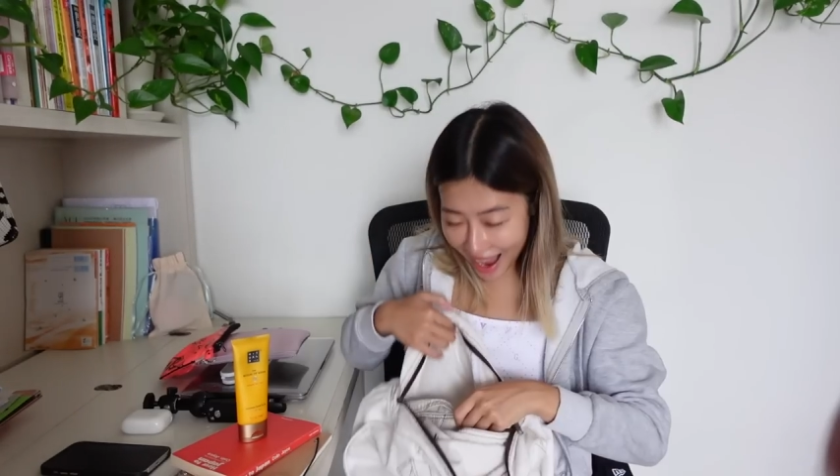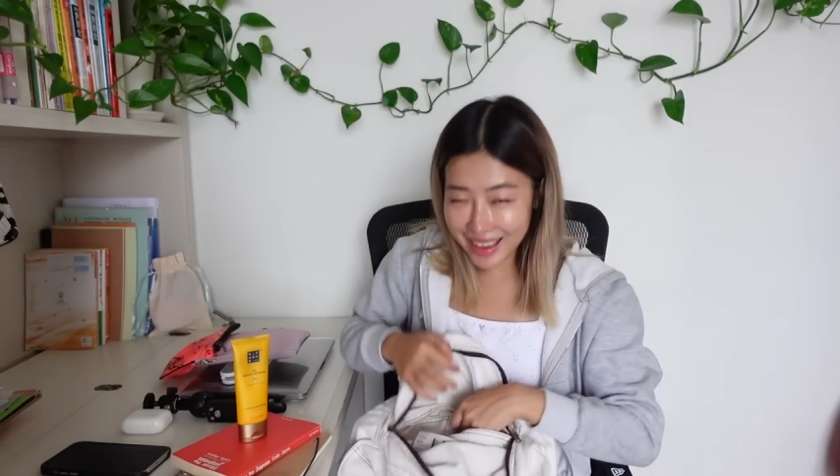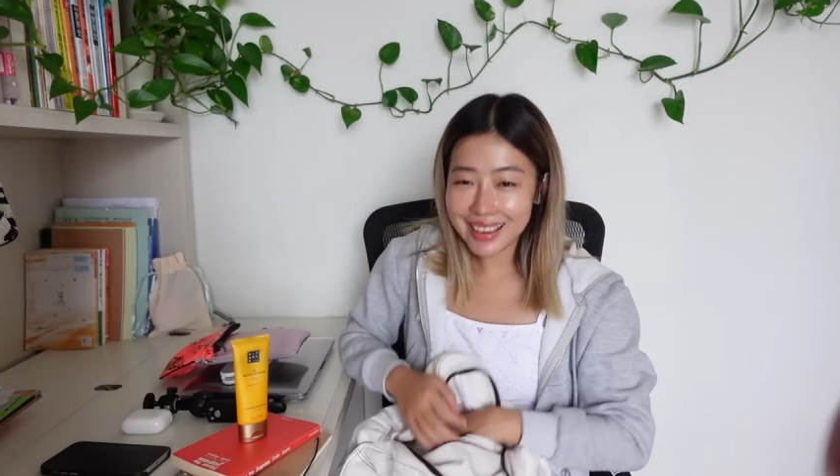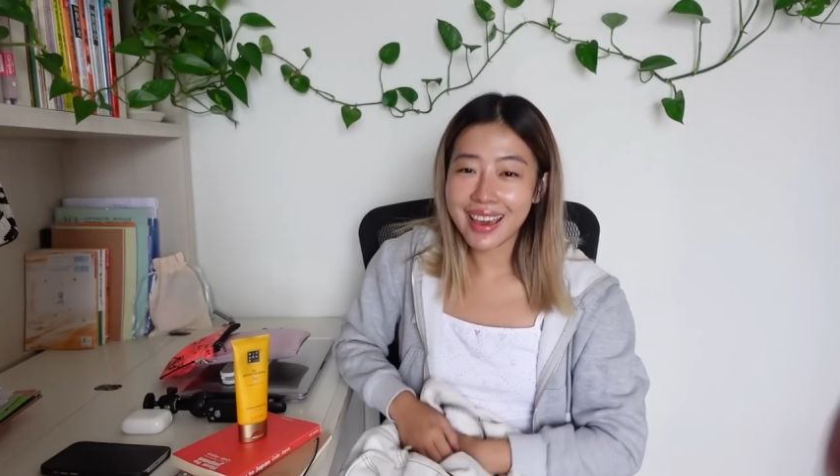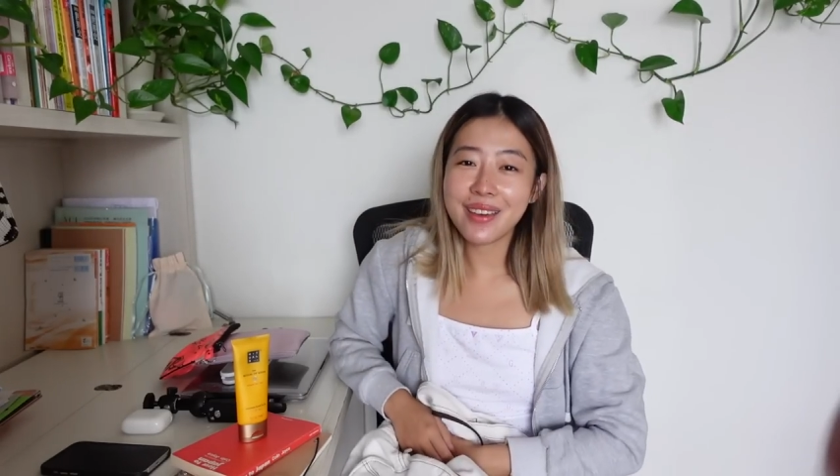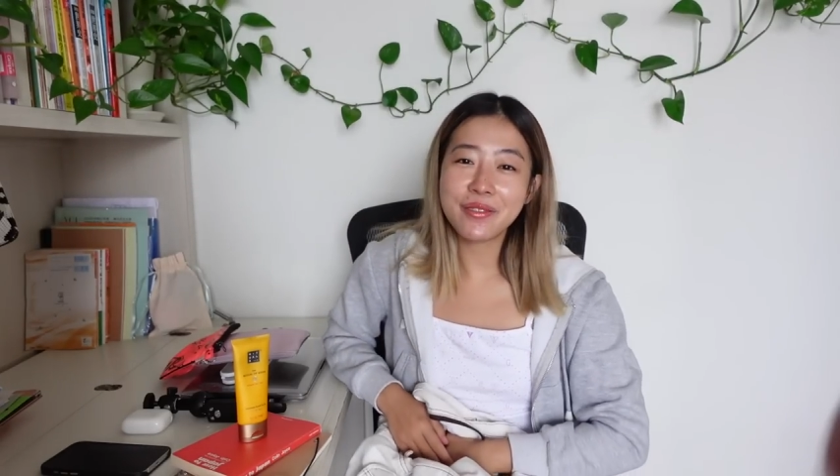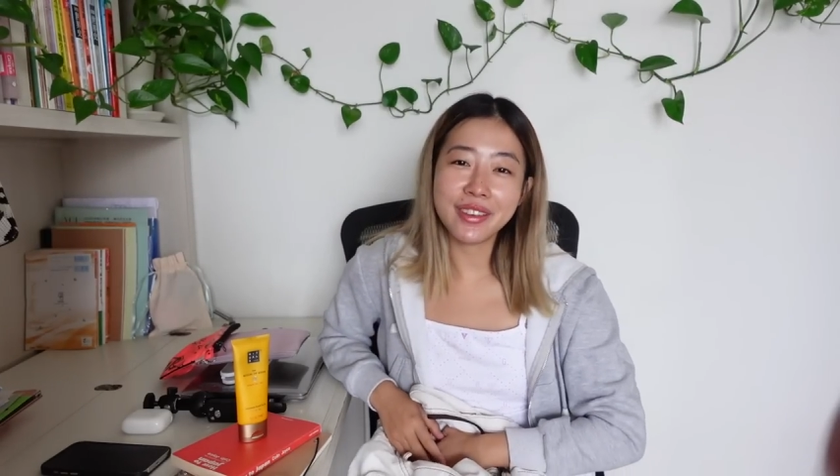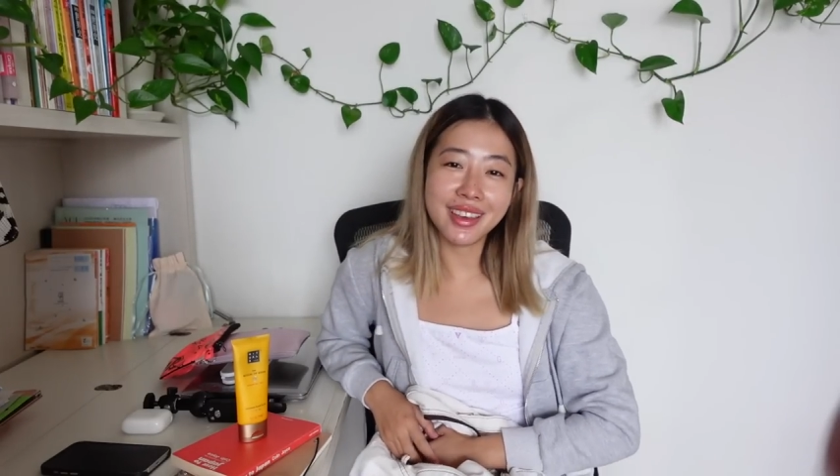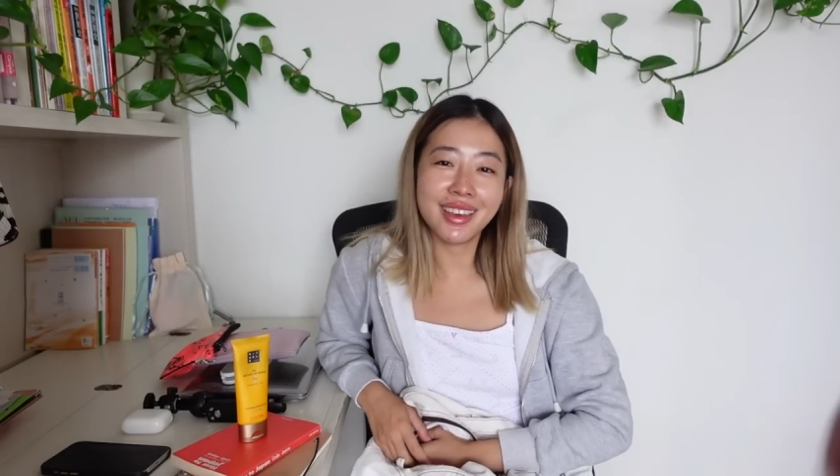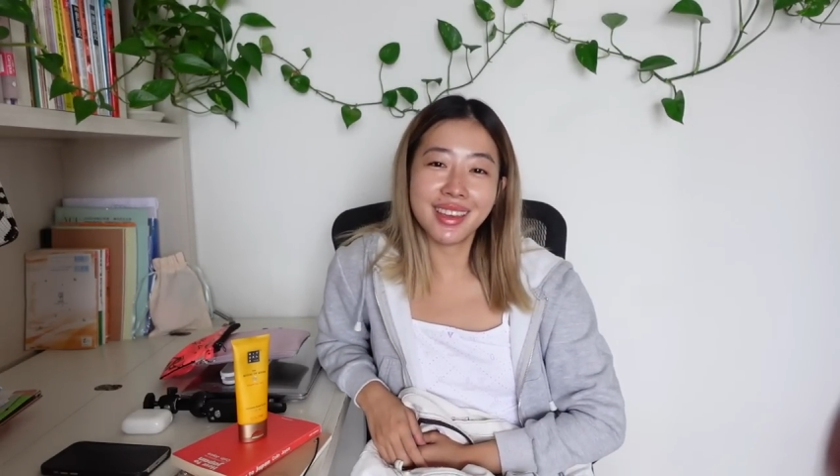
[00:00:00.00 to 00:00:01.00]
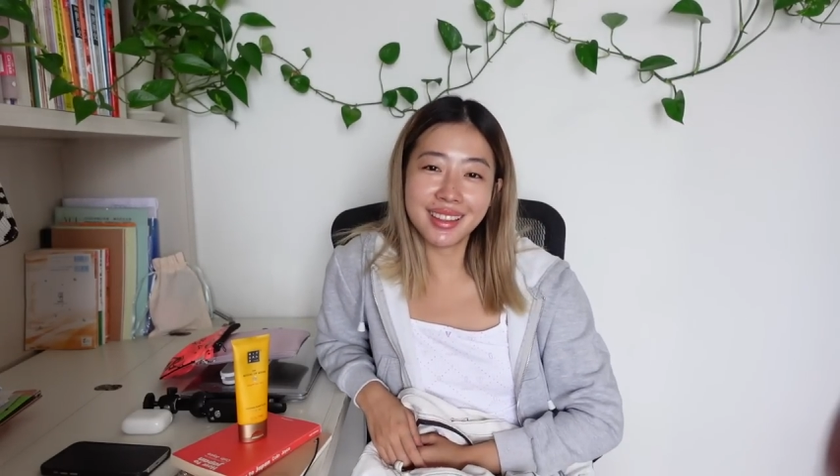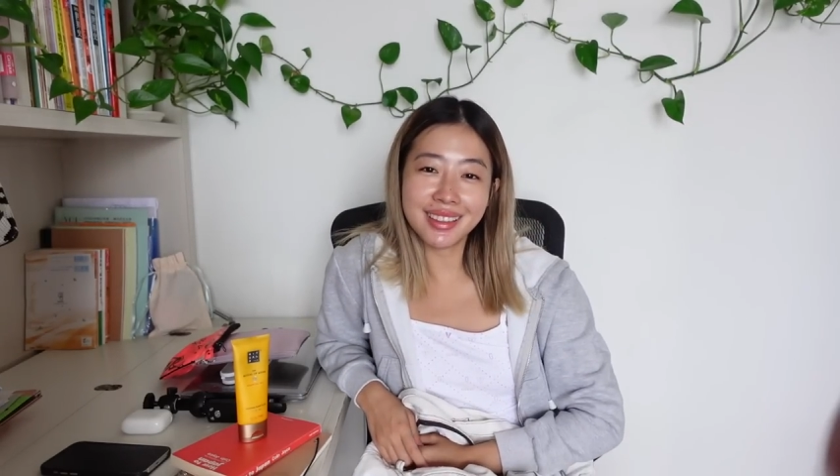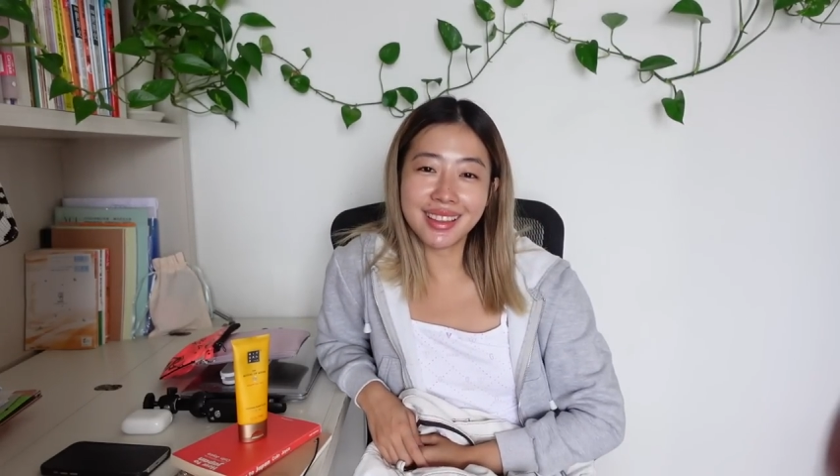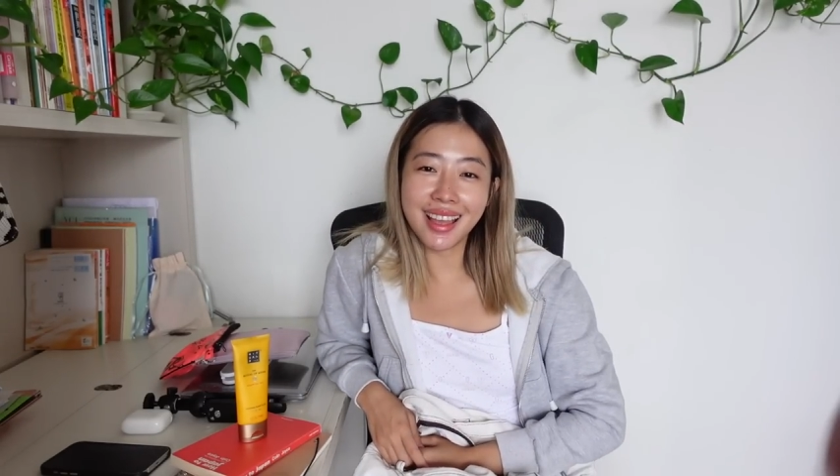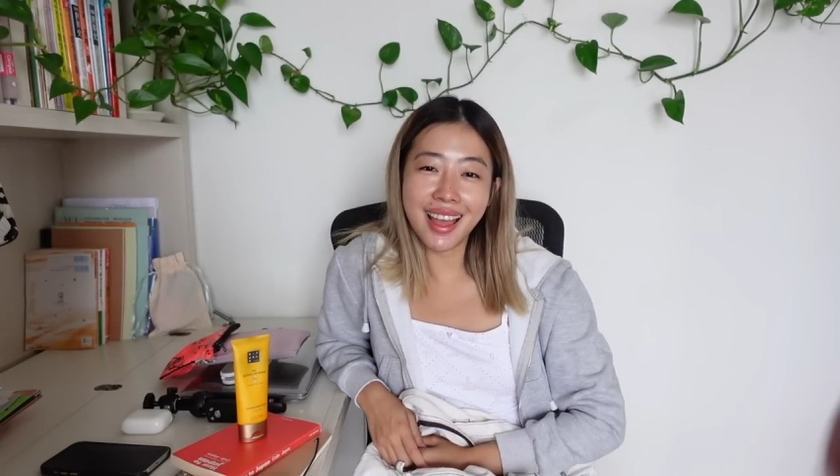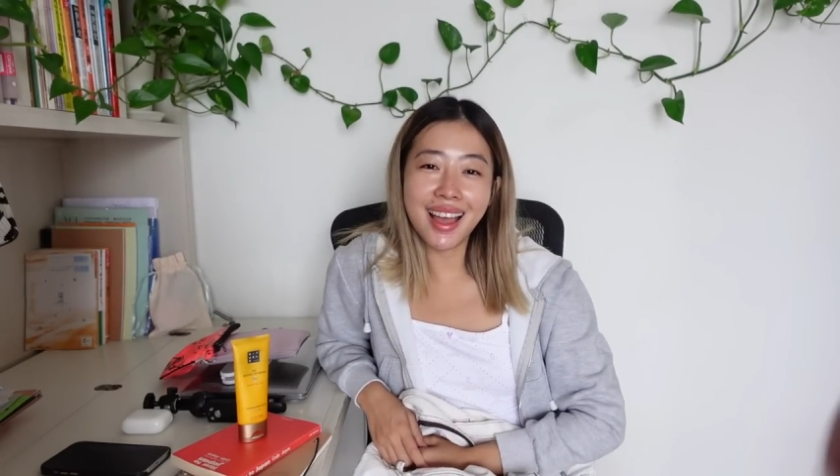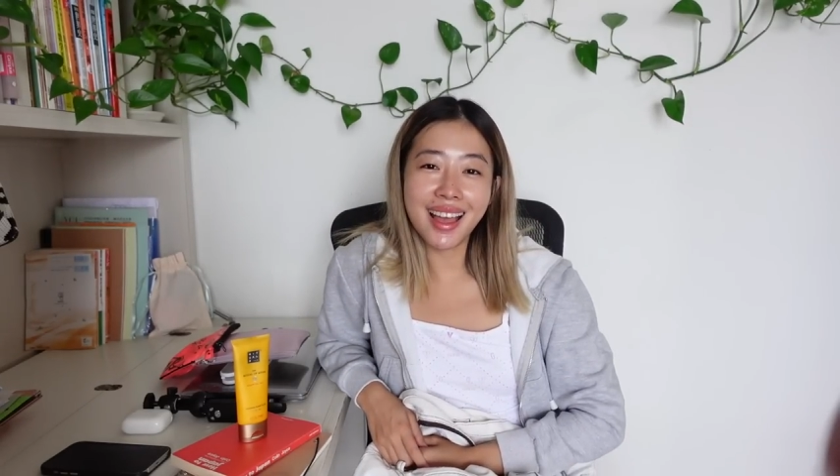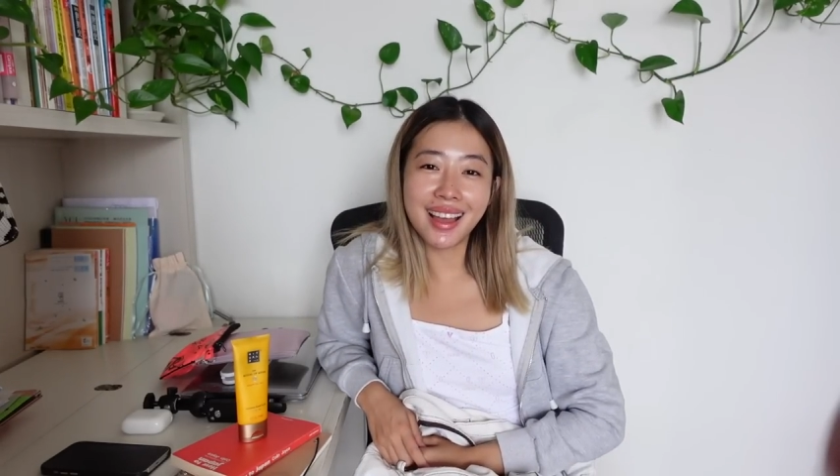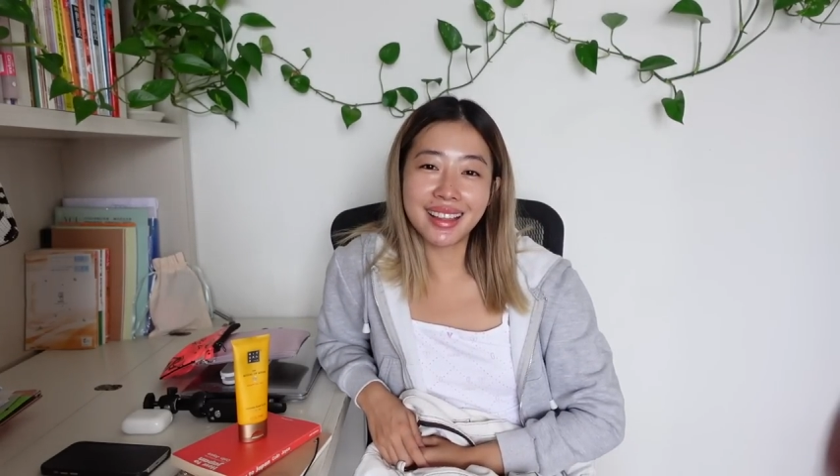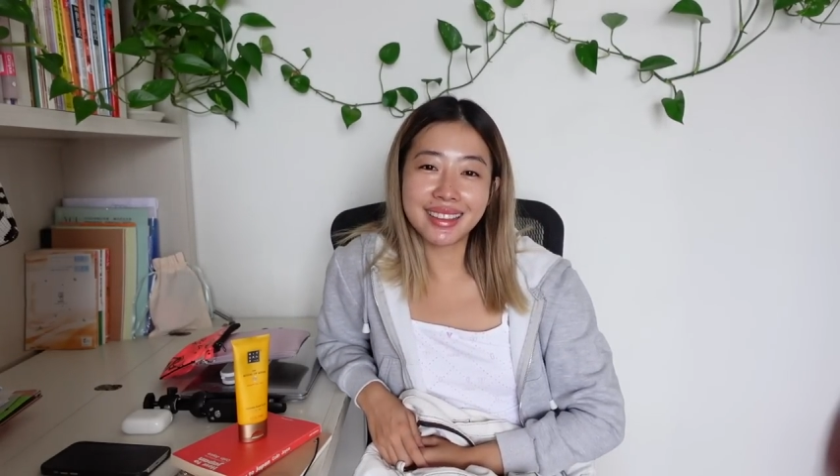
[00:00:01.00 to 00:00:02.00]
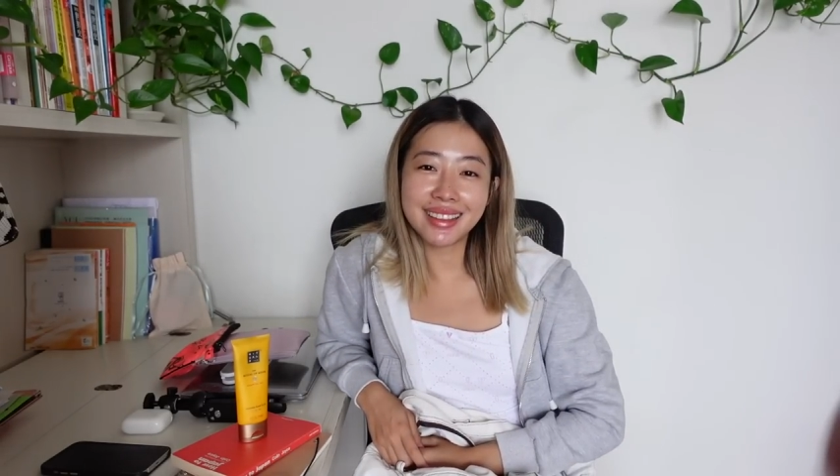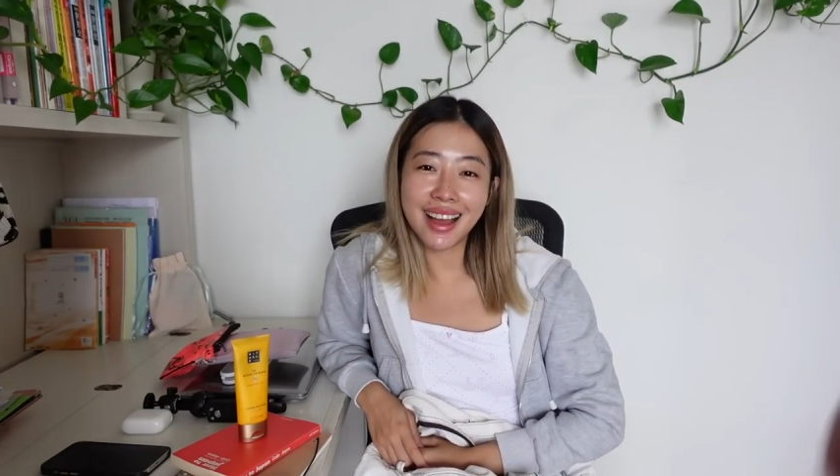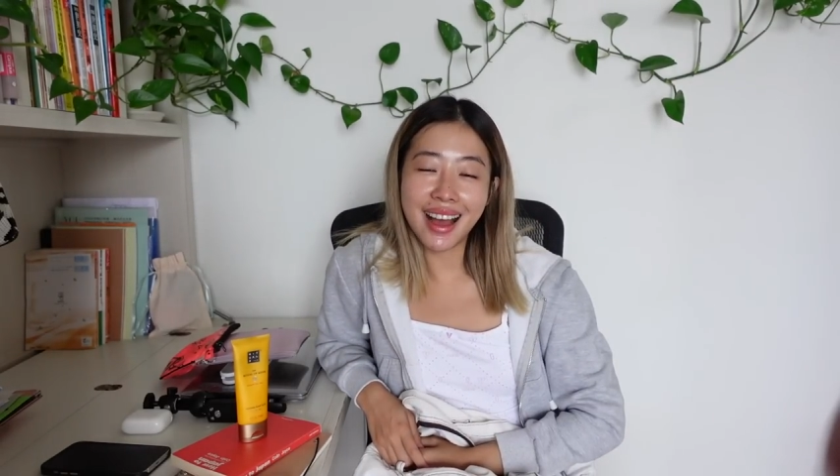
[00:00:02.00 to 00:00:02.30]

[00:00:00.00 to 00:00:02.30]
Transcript: I gave in and